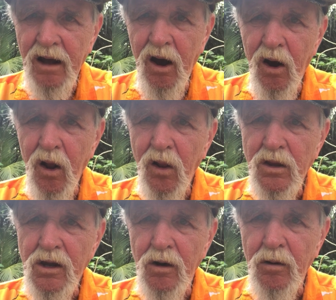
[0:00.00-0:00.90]
all
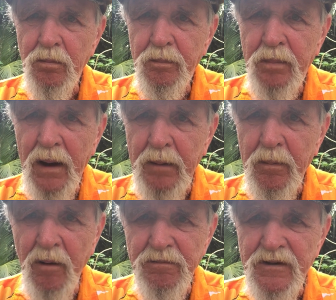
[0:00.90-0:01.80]
your
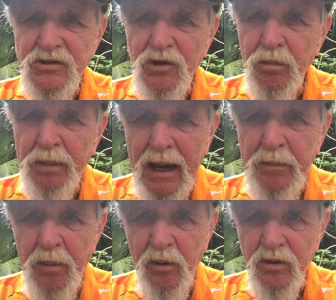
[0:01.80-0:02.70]
official
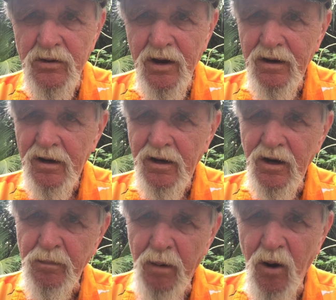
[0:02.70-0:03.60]
papers,
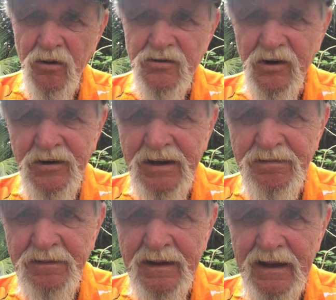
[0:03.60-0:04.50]
your birth
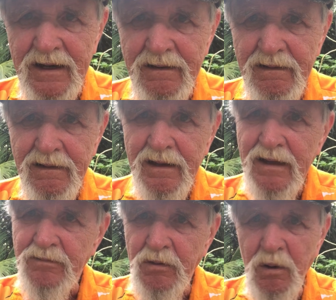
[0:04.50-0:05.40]
certificate.
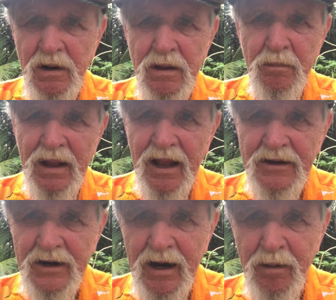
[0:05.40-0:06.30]
If you were in the
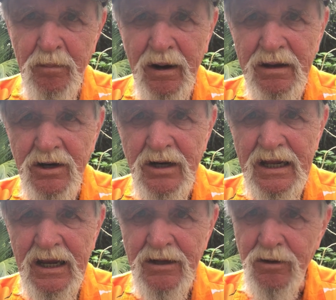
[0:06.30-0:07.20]
military, bring your
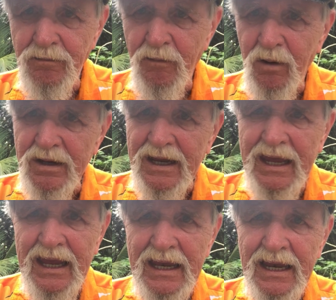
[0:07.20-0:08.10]

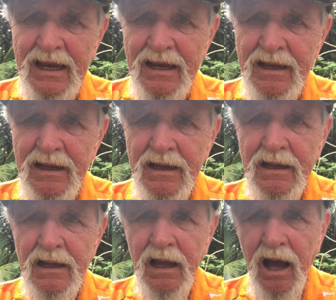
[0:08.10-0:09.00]
DD-214.
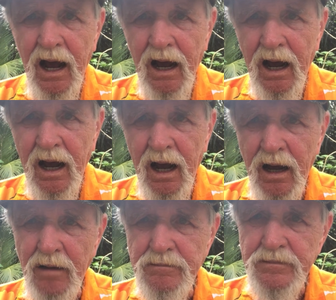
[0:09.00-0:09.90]
Uh,